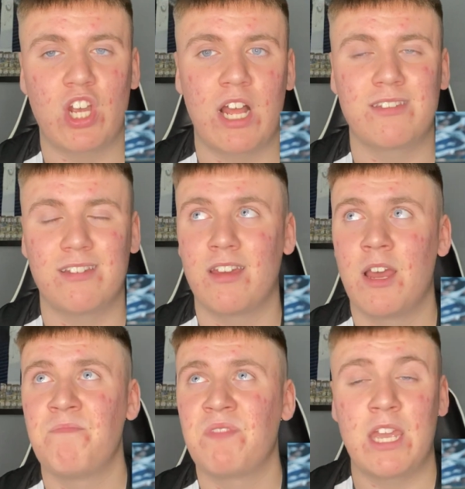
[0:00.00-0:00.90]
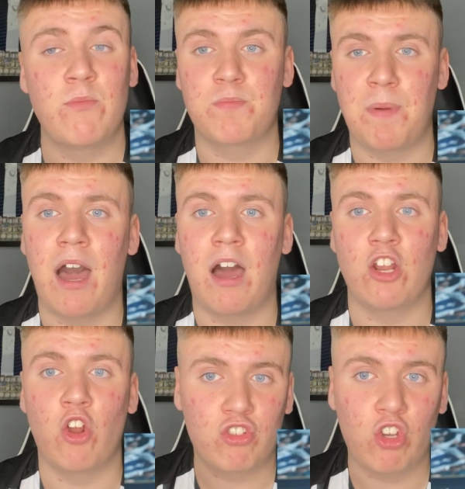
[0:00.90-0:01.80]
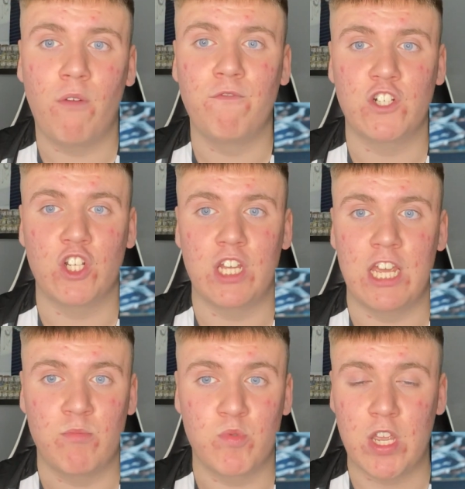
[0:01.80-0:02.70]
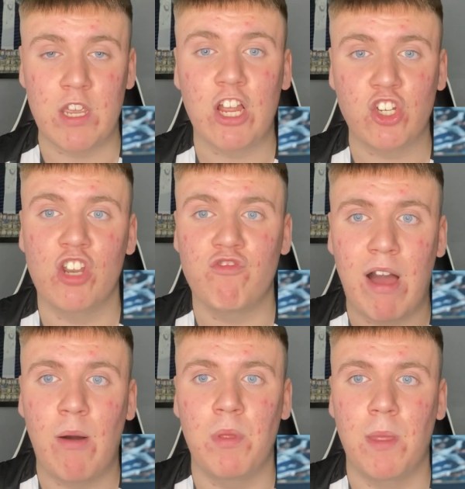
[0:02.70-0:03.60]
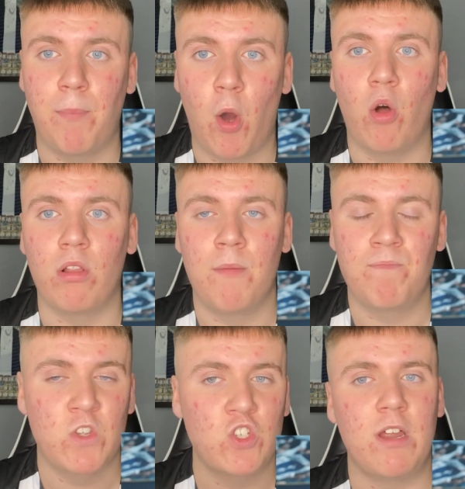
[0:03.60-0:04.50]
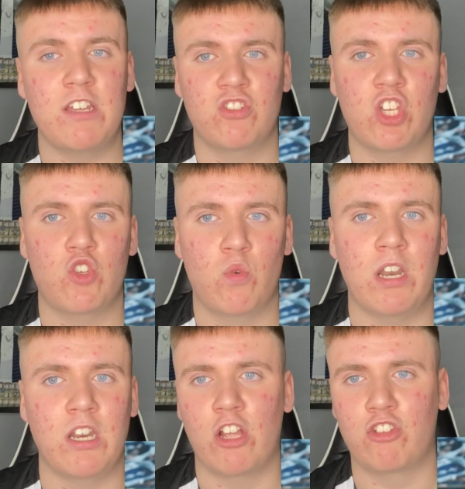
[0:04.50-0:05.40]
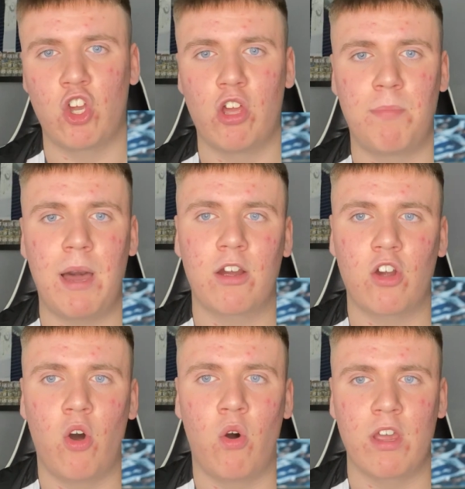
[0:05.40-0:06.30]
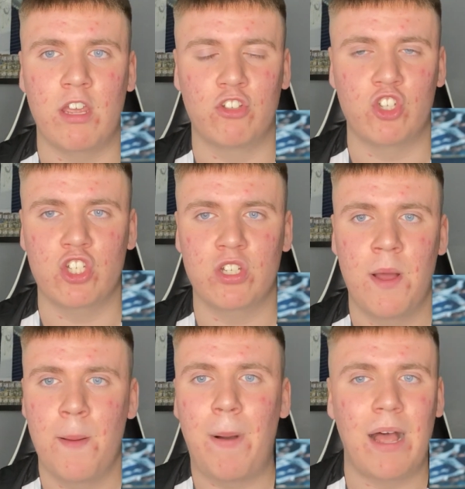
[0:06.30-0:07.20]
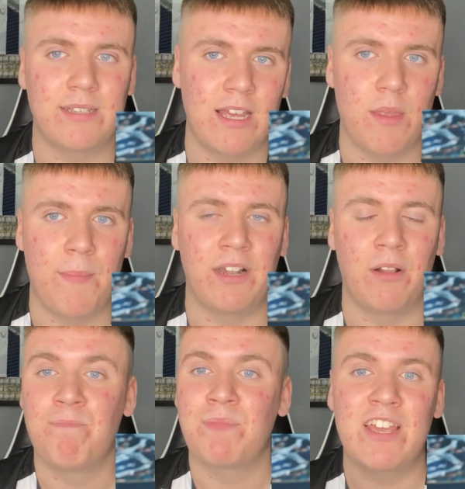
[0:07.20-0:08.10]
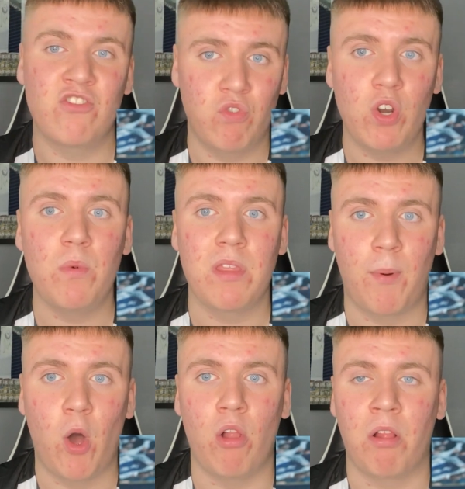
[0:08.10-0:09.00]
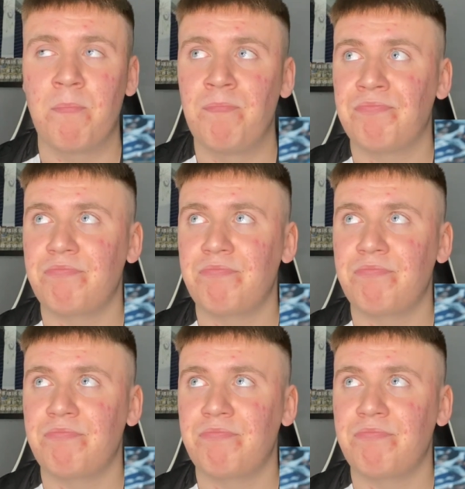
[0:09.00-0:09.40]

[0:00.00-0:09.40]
chance. And he was better, he looked confident, he, was, he actually ran with the ball. So I say Joelinton, he'll turn back or he'll just pass it in the middle. He's running with the ball.